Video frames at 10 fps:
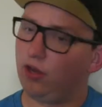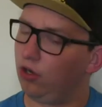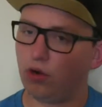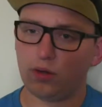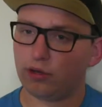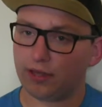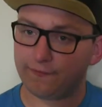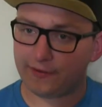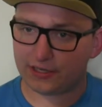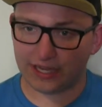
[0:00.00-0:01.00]
Not only are
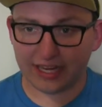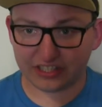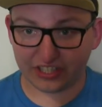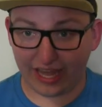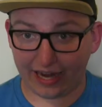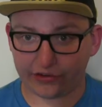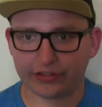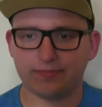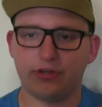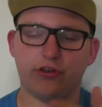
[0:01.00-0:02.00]
they fantastic
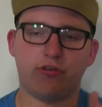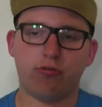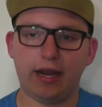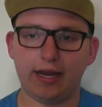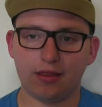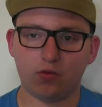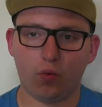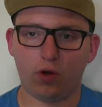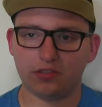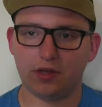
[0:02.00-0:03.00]
actors, but they're great in the
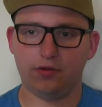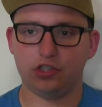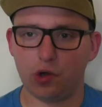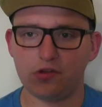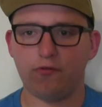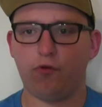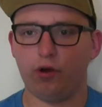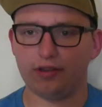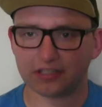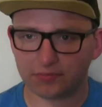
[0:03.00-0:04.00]
roles they were chosen
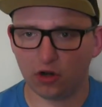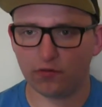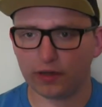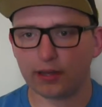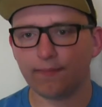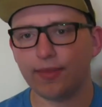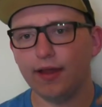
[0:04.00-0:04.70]
for in this movie.